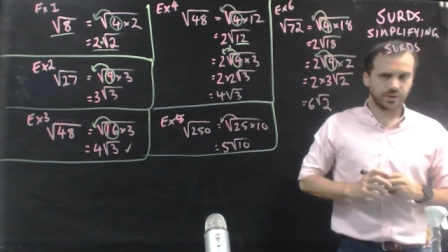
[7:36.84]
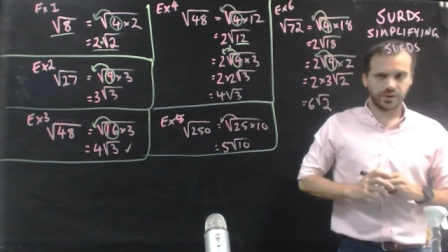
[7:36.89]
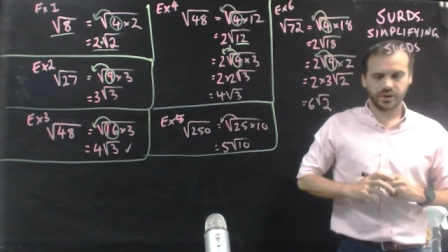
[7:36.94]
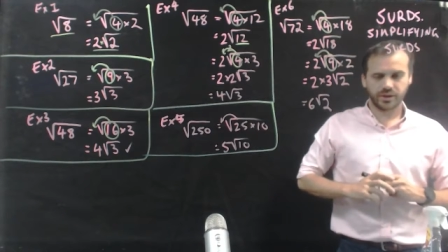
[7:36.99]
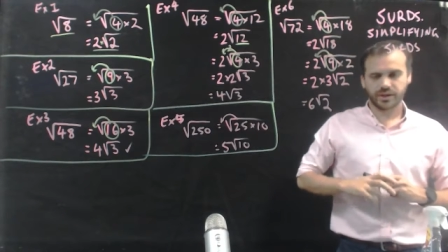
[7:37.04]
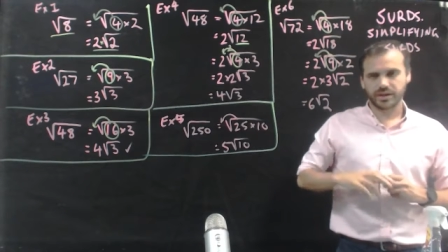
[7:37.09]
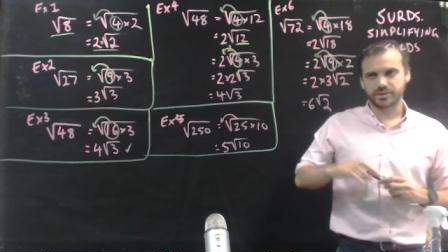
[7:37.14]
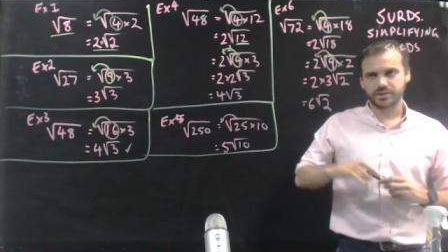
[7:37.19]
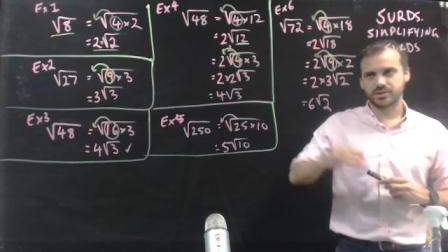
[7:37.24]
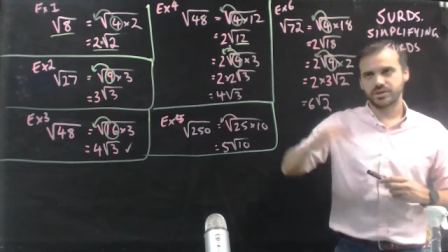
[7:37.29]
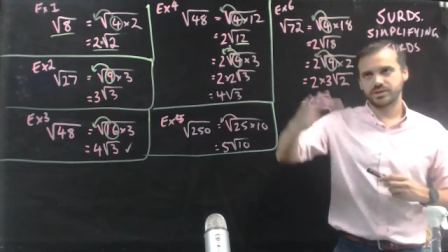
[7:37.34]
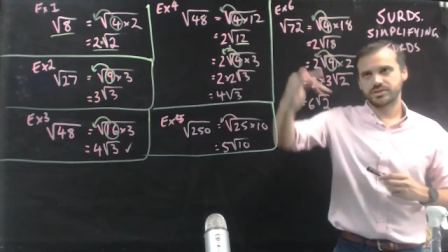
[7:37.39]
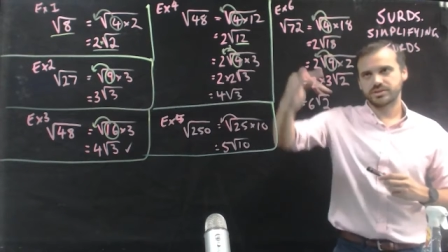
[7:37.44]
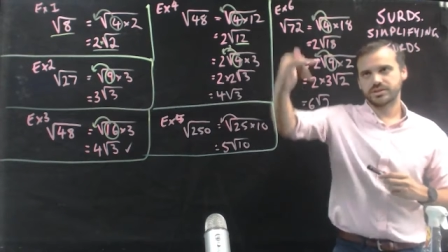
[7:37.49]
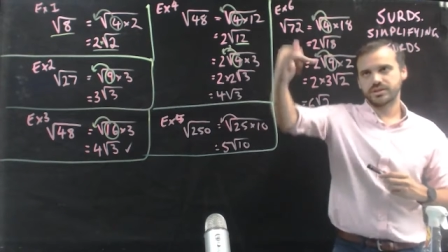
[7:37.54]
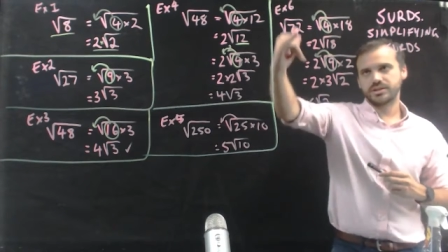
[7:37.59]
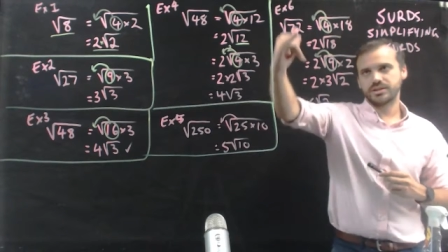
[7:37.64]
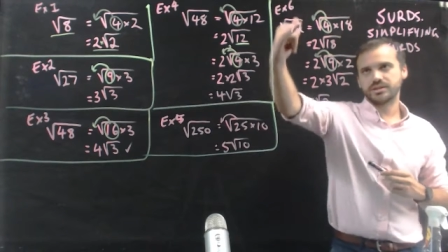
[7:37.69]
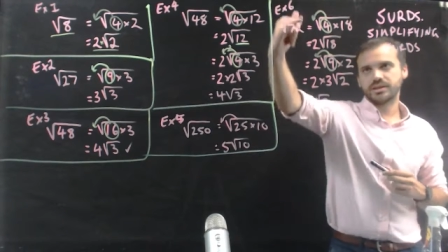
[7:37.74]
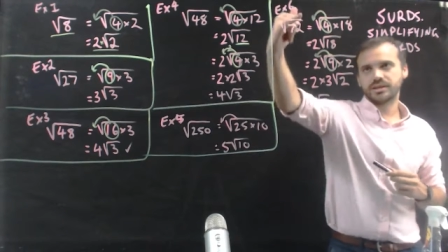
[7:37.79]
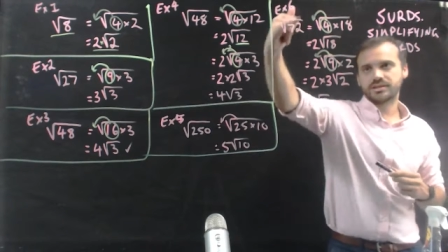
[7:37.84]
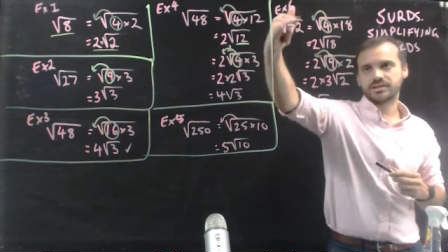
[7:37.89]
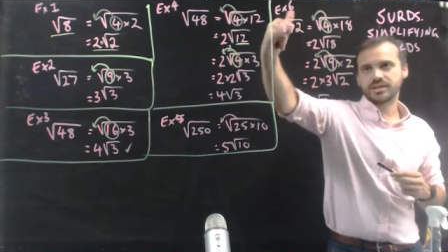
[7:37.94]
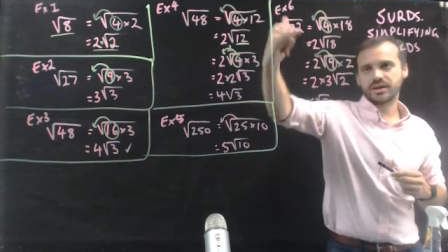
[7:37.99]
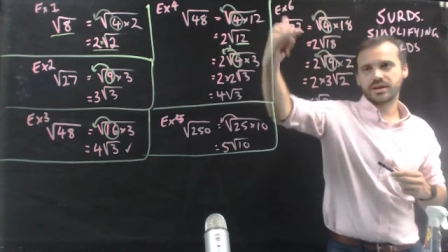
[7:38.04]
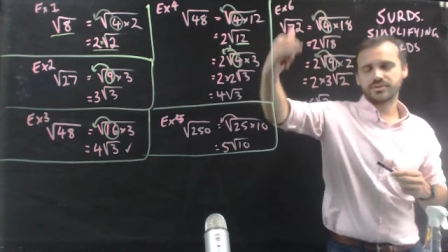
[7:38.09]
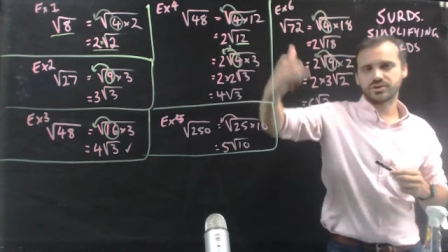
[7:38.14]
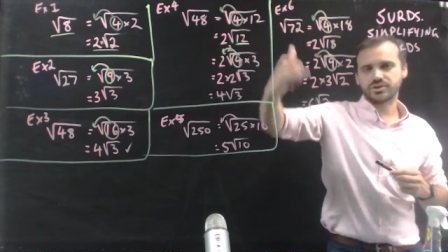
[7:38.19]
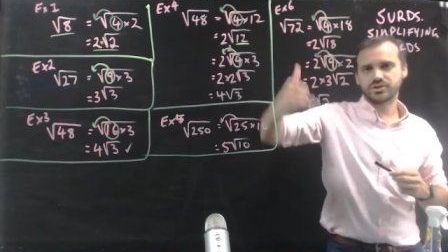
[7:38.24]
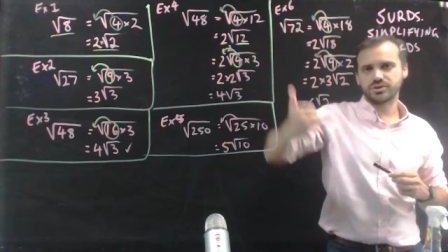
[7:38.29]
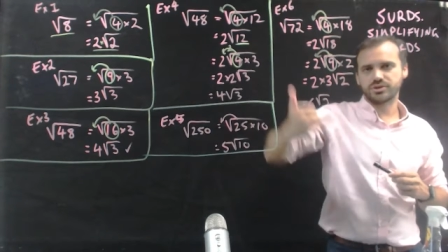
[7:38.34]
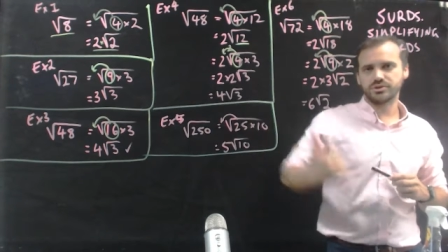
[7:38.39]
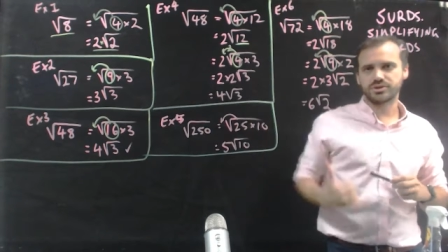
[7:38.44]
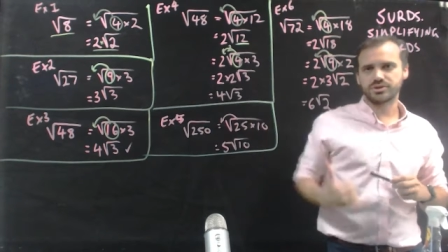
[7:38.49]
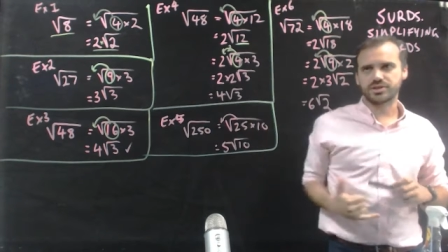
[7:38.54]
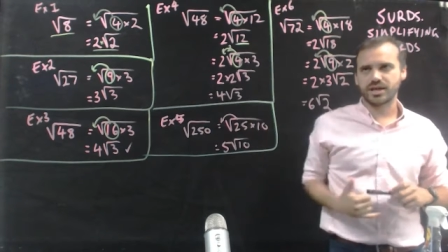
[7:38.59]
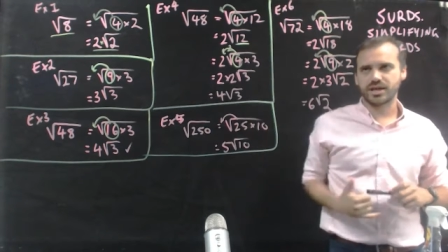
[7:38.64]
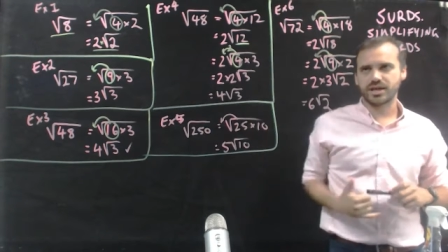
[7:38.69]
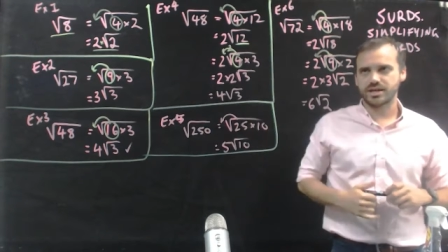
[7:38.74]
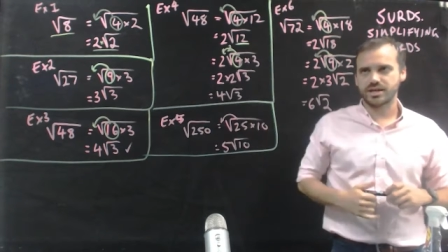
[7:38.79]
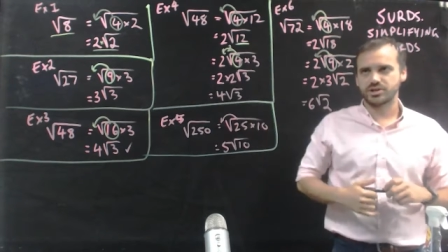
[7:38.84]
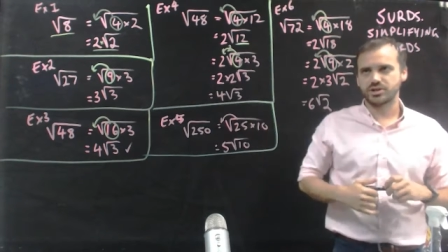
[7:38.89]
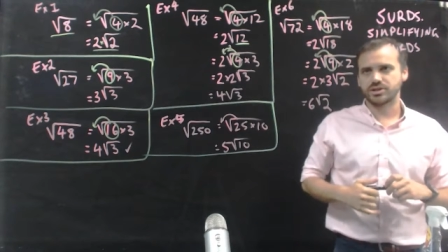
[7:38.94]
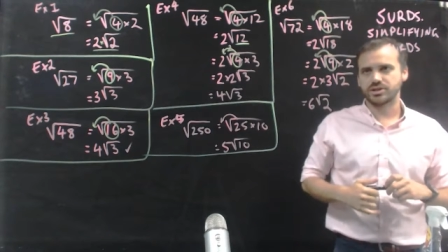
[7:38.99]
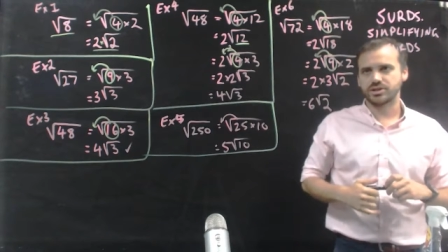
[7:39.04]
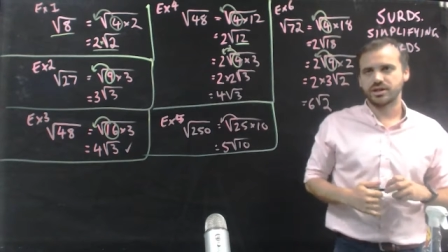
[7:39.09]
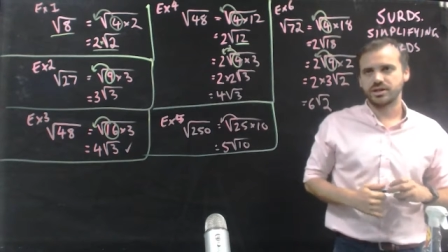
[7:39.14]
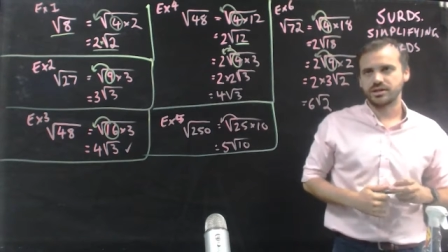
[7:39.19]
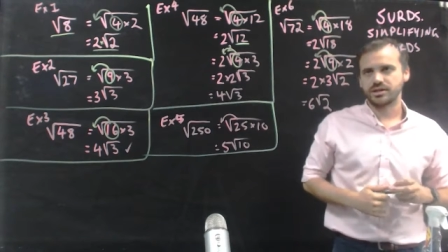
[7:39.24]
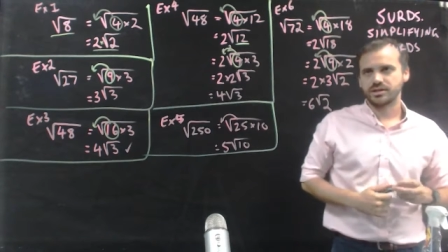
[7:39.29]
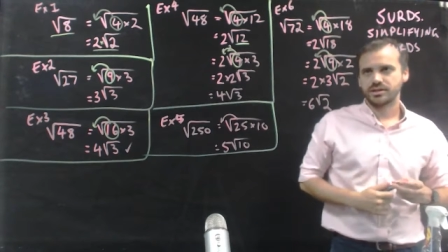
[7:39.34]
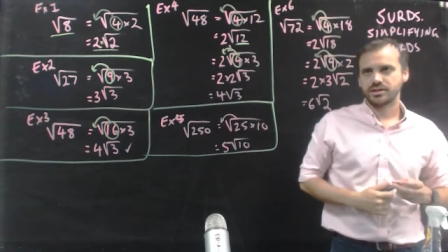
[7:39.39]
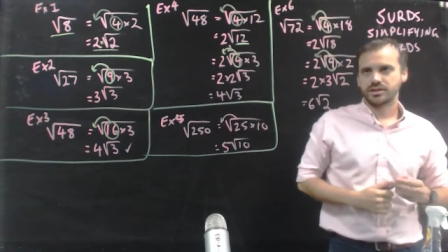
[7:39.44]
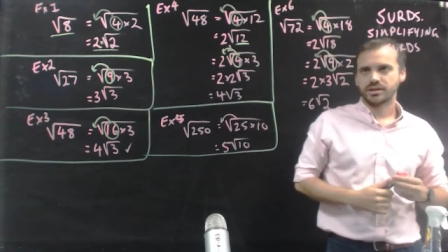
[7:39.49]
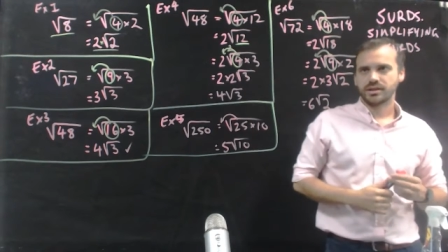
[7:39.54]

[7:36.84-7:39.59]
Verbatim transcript: Okay, so you can see it's another two-stager there.